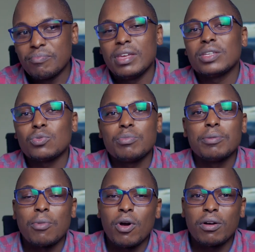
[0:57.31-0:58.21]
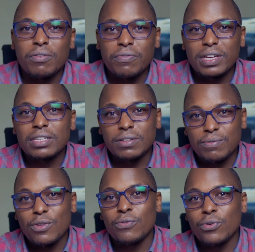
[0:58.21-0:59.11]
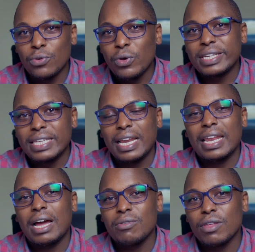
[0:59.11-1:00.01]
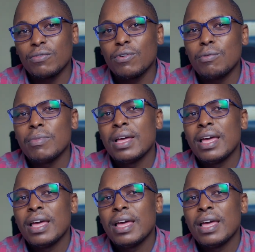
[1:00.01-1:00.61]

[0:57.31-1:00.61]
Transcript: this will be more effective if you know exactly how they form